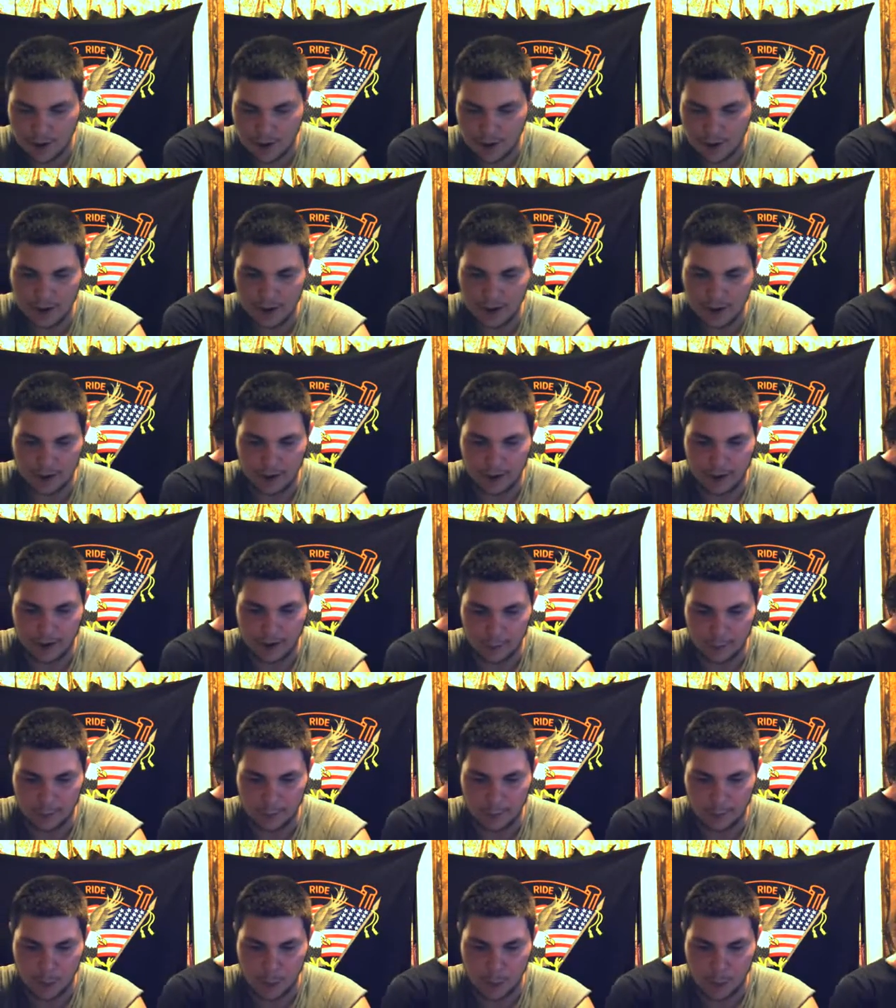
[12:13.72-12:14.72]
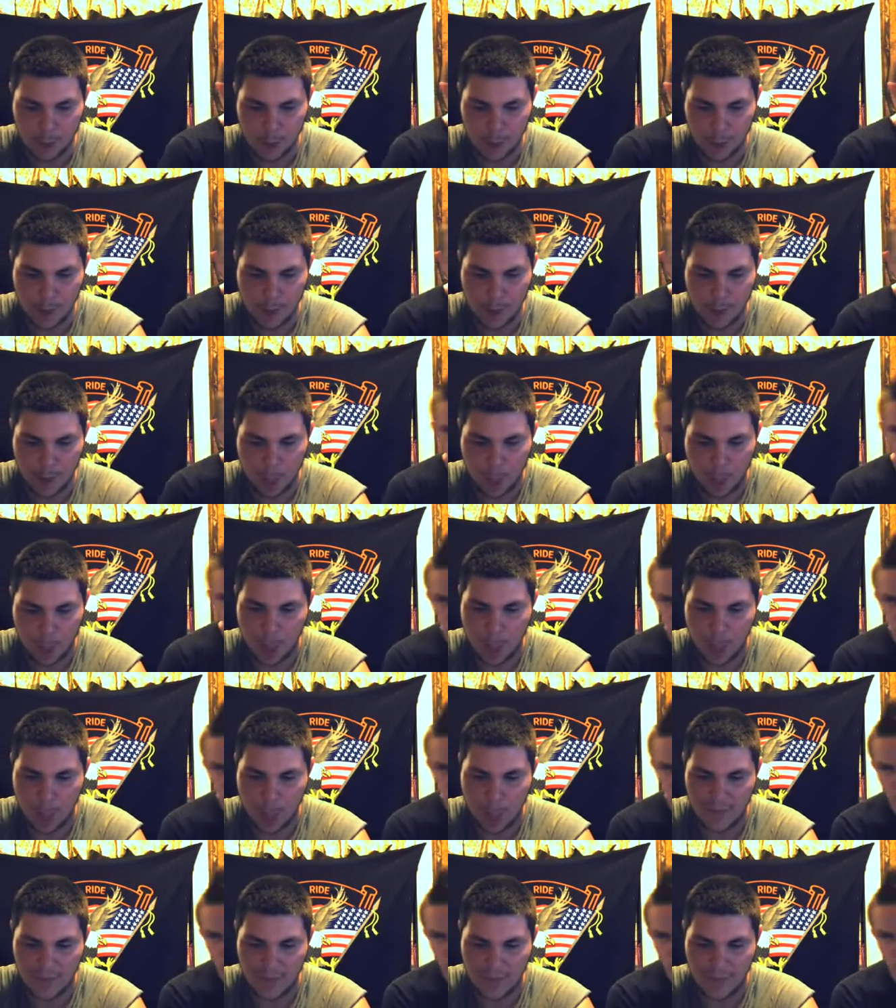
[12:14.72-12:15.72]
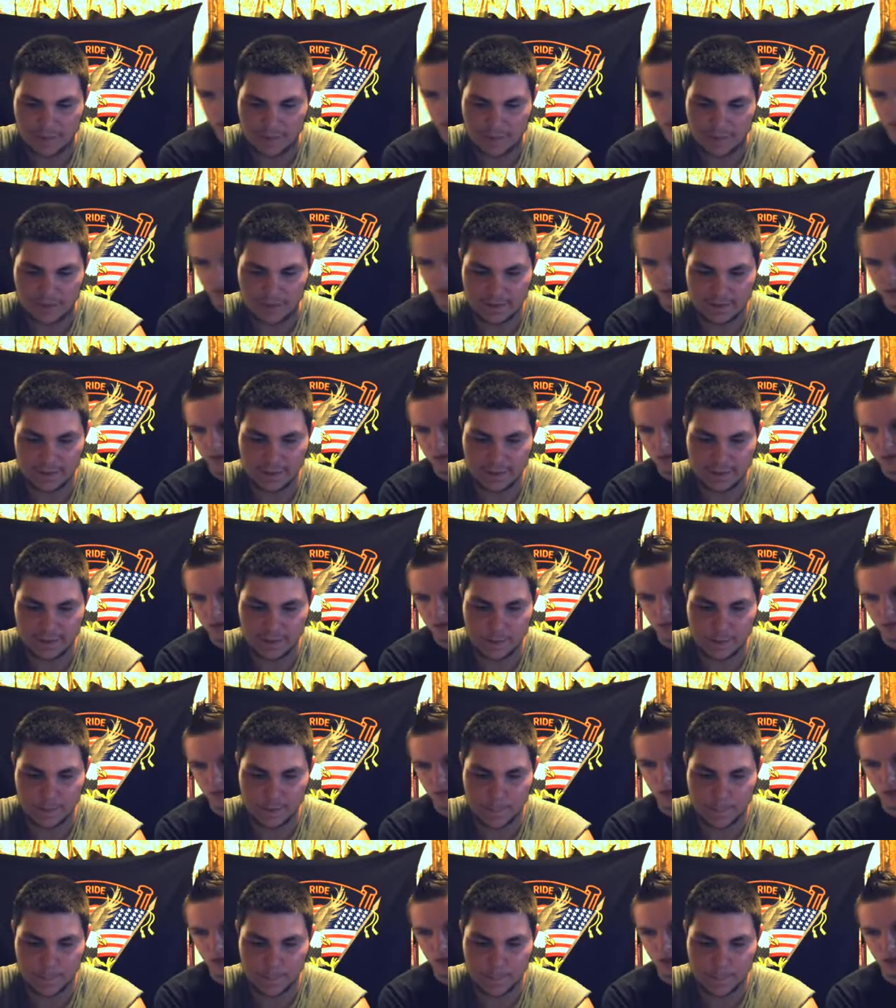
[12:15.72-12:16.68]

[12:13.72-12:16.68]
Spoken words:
I like it. It's good.